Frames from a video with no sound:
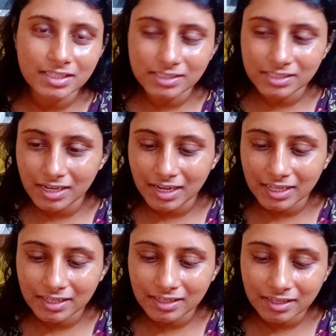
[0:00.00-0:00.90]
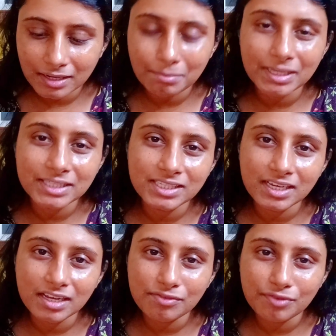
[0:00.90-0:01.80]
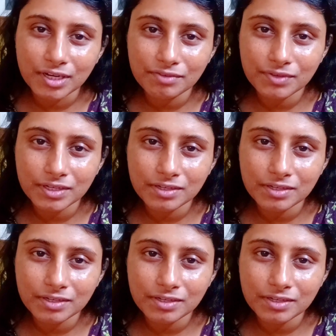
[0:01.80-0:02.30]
they still like remain single forever,